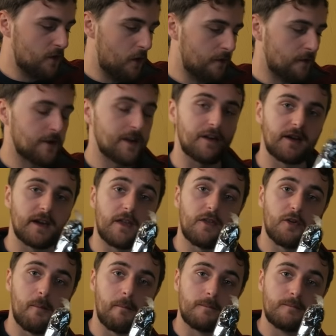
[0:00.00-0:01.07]
Or you can get
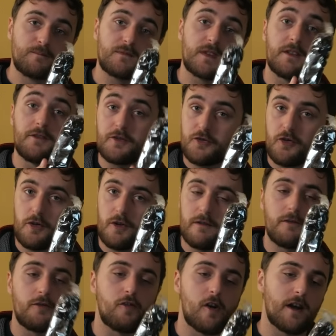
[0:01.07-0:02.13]
them in the chocolate
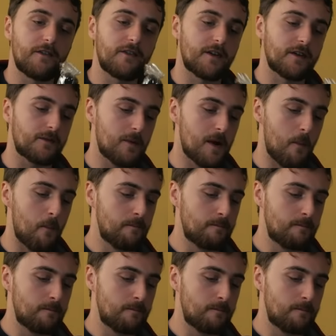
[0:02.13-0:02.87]
variety as well.